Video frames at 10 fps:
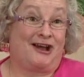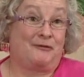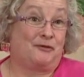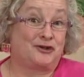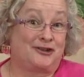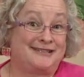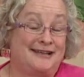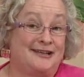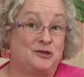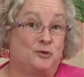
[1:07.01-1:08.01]
I worked on
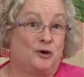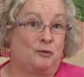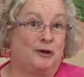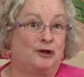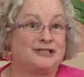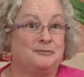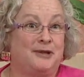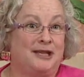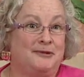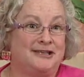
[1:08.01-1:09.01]
studies where we looked at
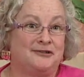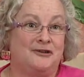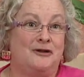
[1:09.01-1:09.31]
babies